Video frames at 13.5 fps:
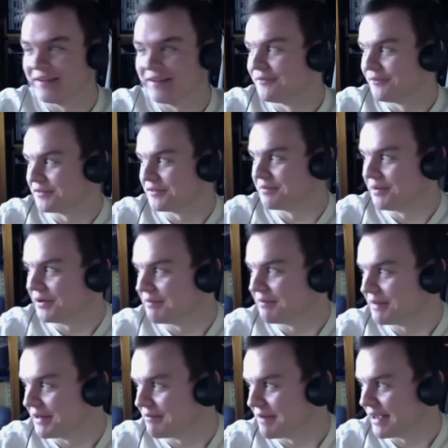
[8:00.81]
What's the point of
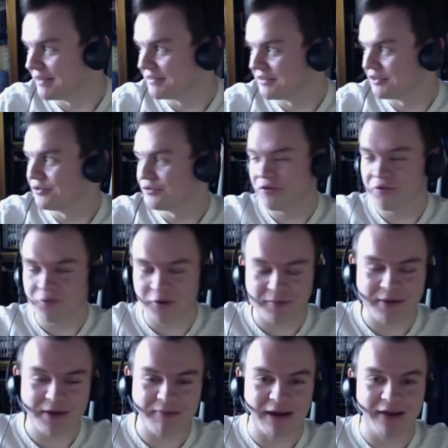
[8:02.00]
being a manager? Who'd want to
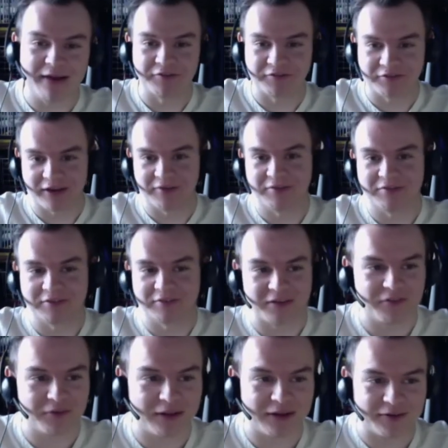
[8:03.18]
be a manager of Chelsea? I
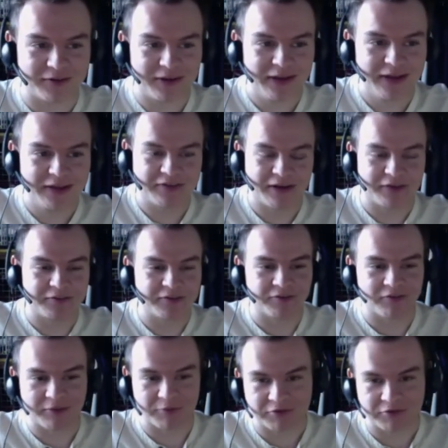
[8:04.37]
feel like Chelsea and
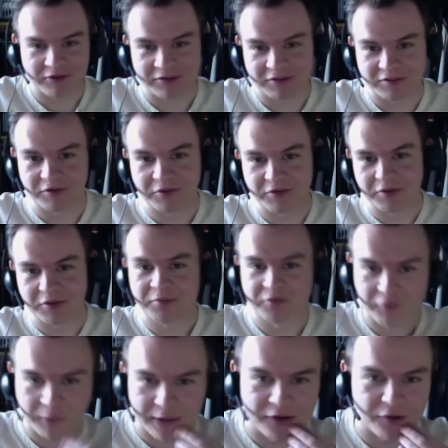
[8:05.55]
Real Madrid are the two clubs for
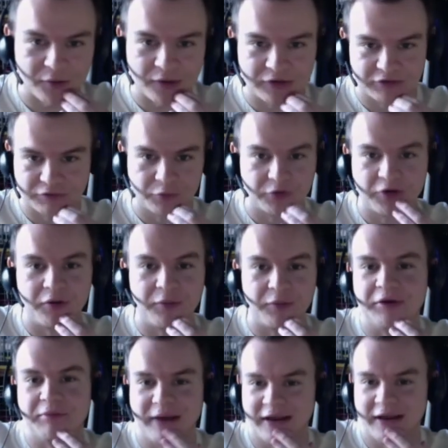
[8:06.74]
me who I just would not want
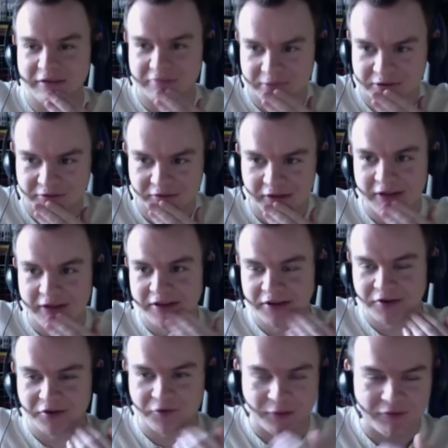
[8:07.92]
to manage, because
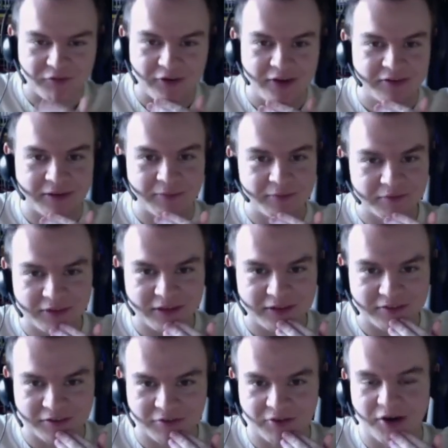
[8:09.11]
you could win three Champions
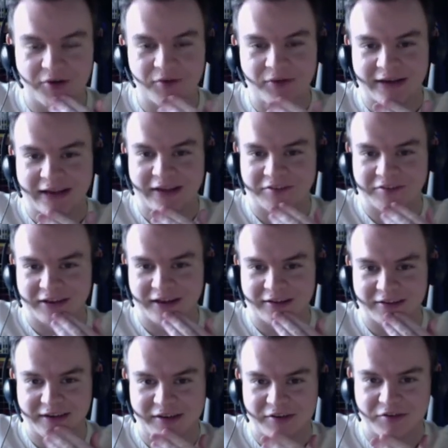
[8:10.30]
Leagues in a row and get sacked,
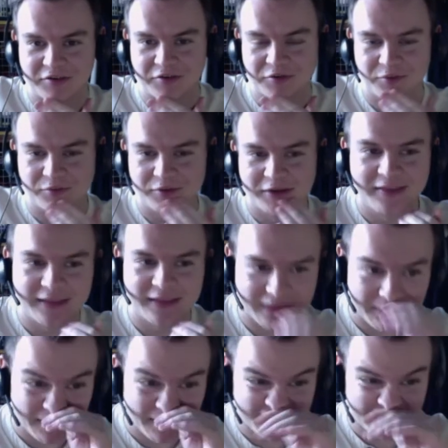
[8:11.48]
and then you do, then they
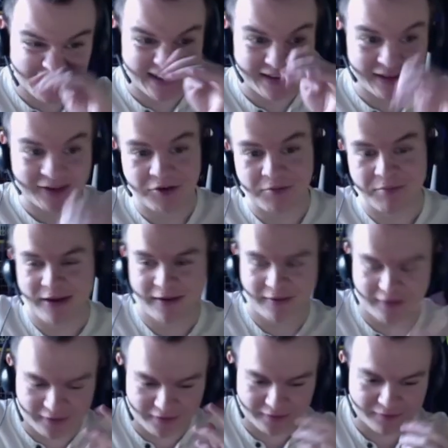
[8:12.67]
miss you and then they come back.
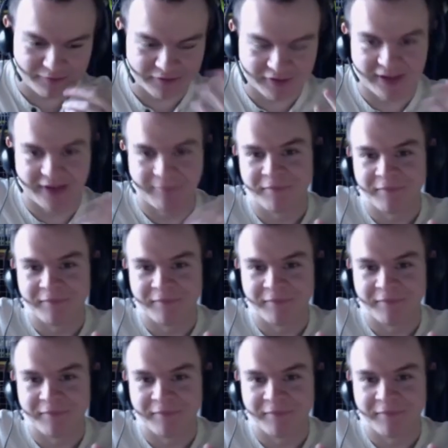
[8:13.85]
Zidane.